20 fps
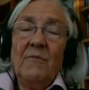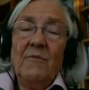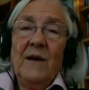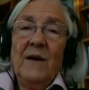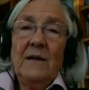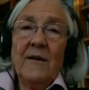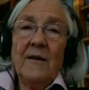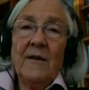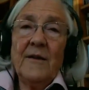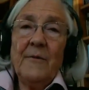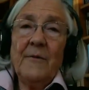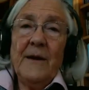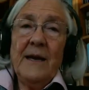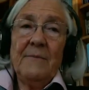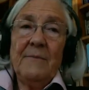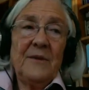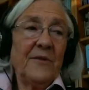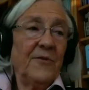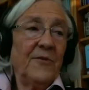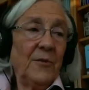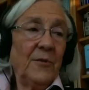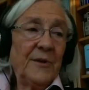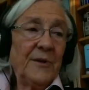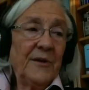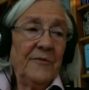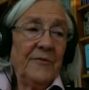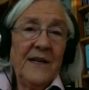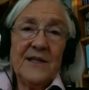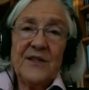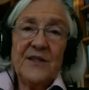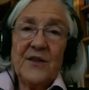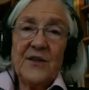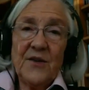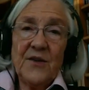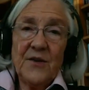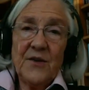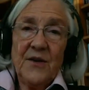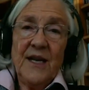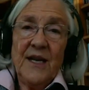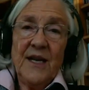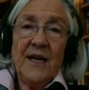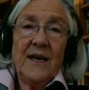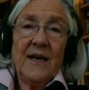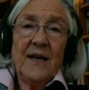went all the way up to full professor,